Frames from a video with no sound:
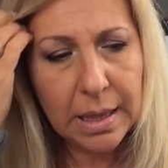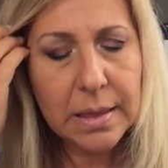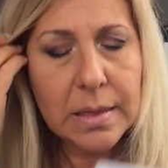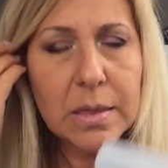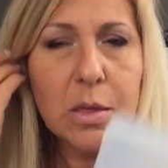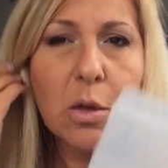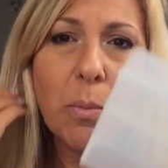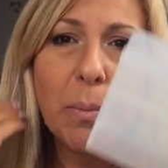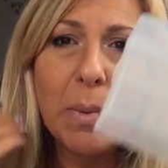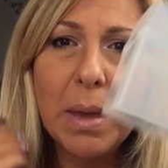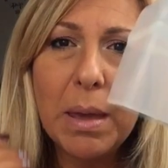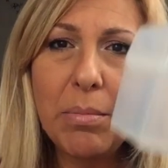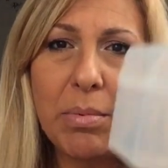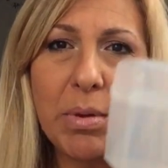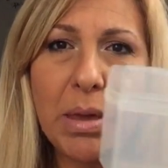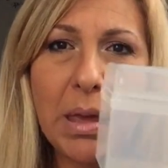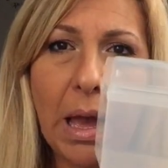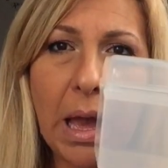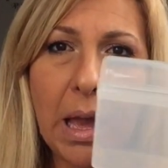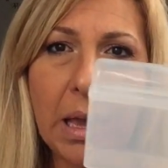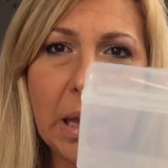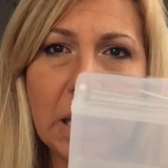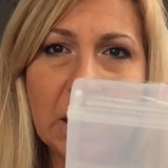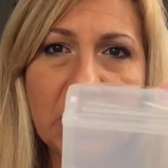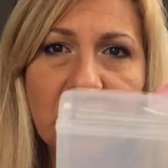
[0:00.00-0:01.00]
So maybe
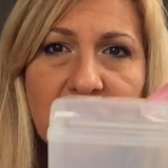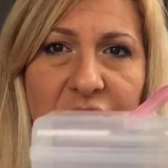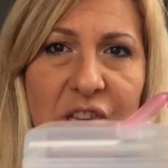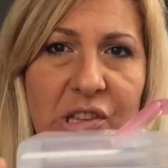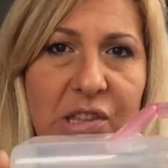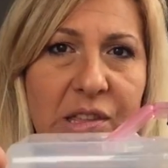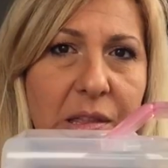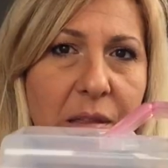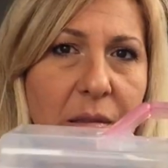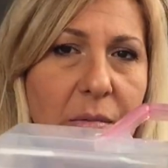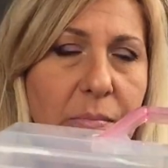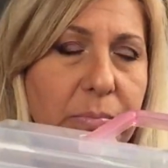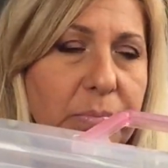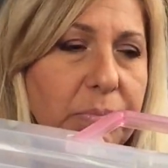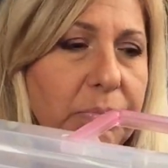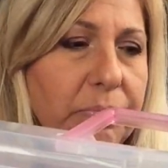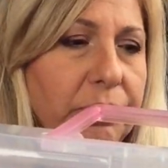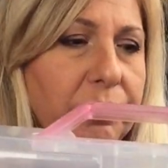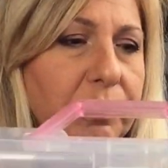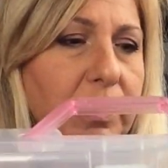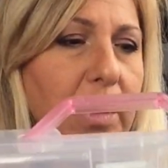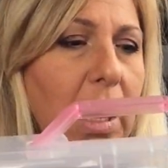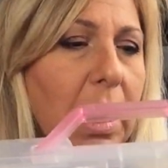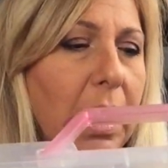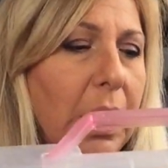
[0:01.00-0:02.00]
I can just
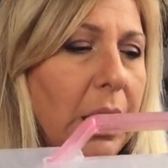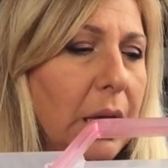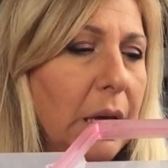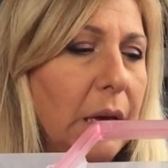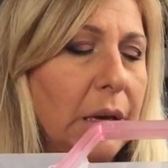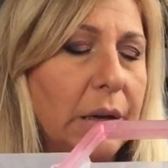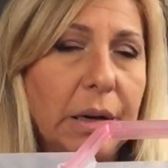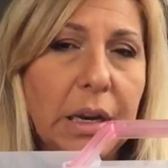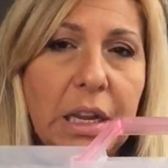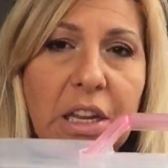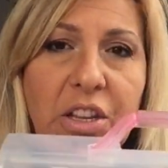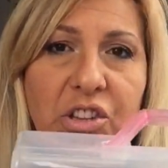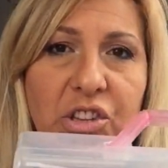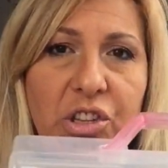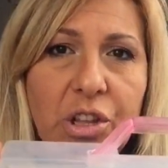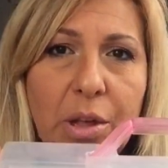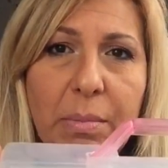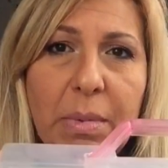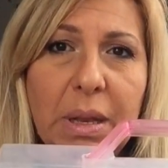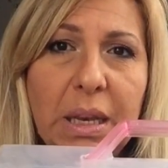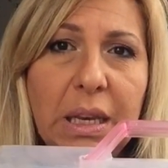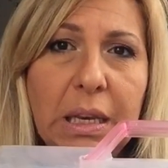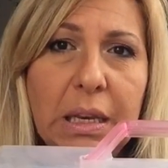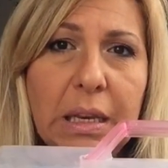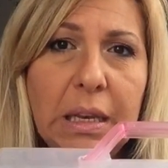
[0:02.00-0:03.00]
arrange
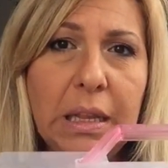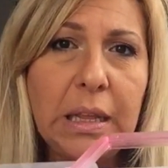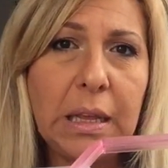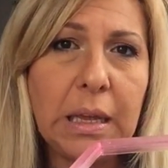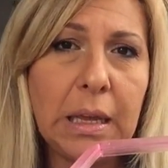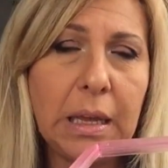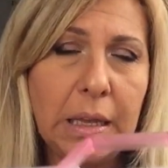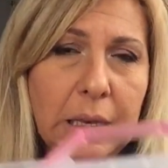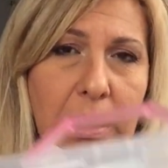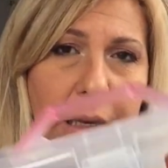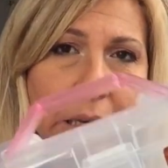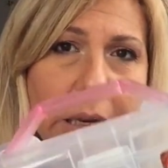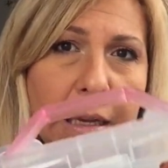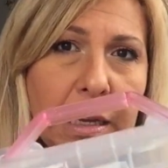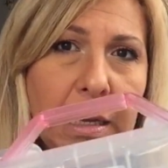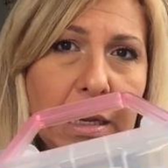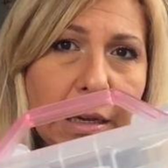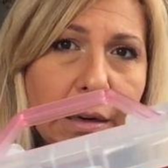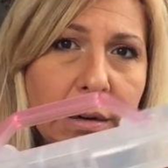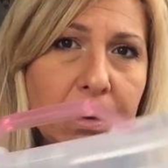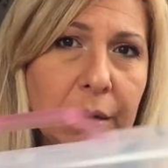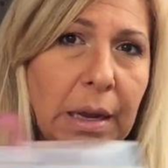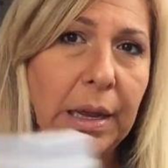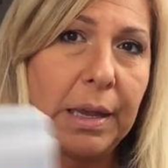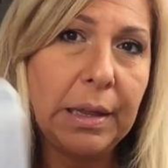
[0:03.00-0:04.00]
them in
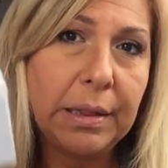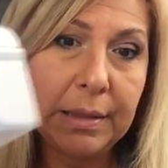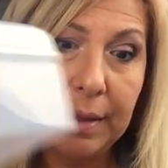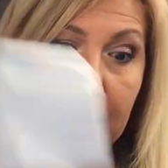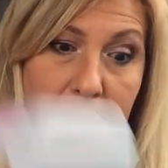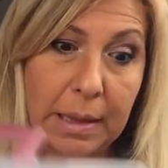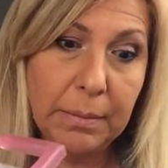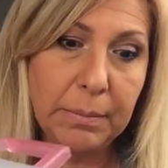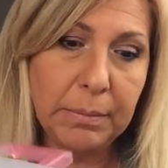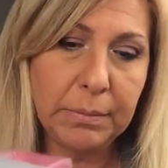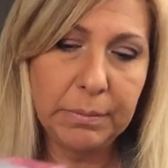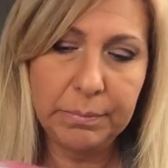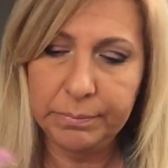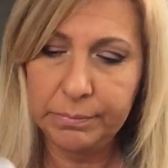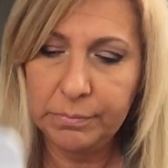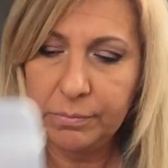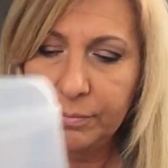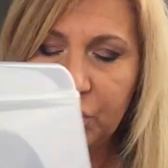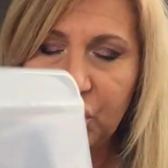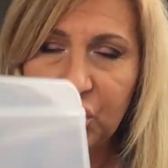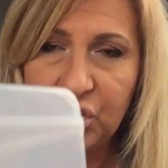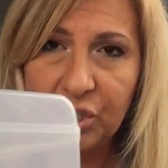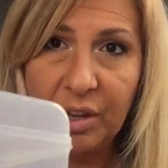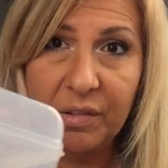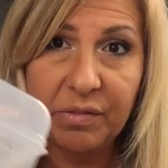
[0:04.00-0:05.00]
here and then
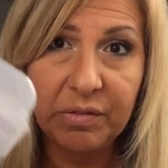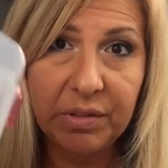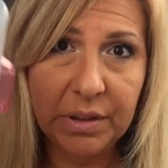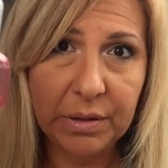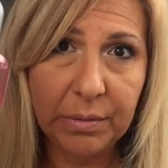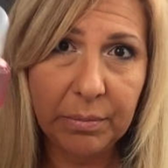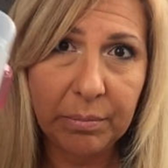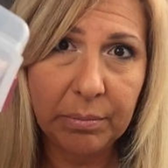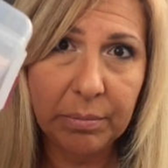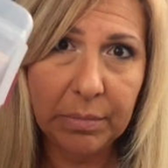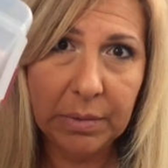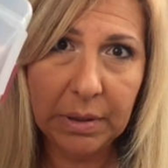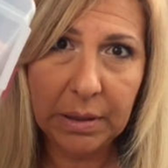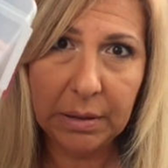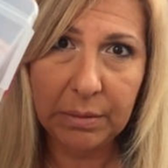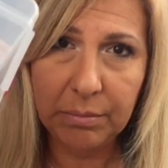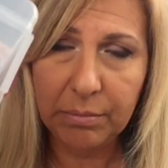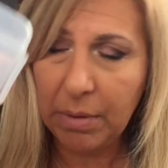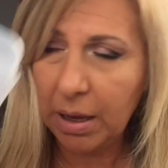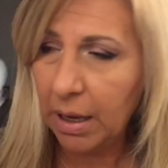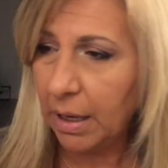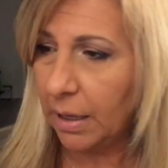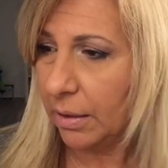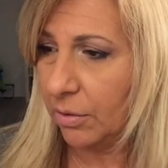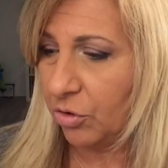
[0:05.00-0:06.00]
shove them in
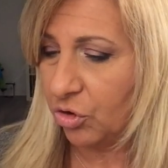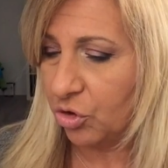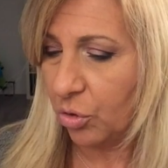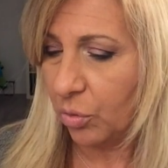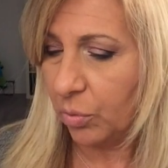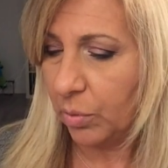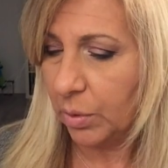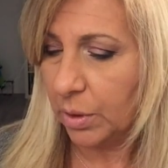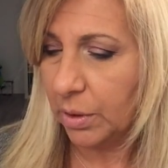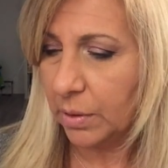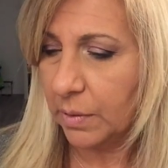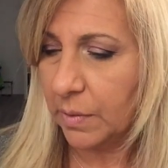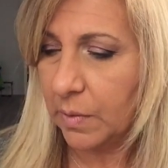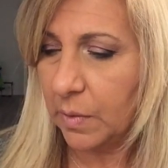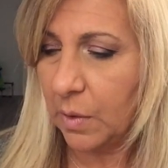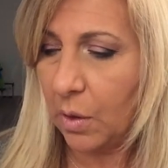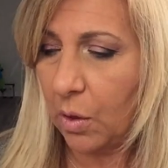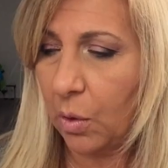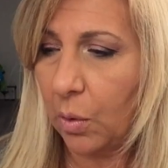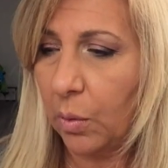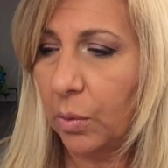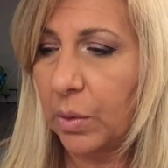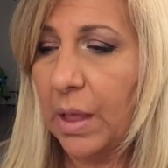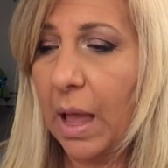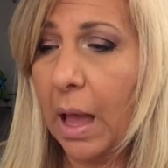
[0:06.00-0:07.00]
my drawer.
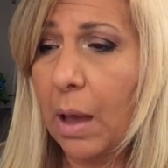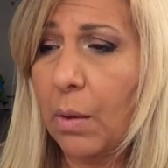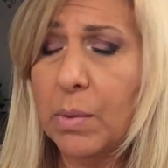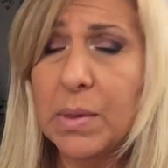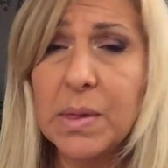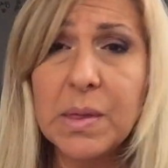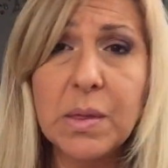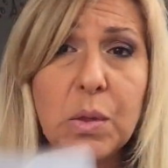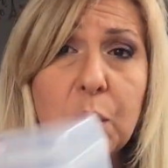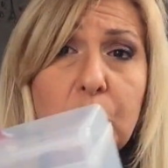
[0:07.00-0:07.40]
So that was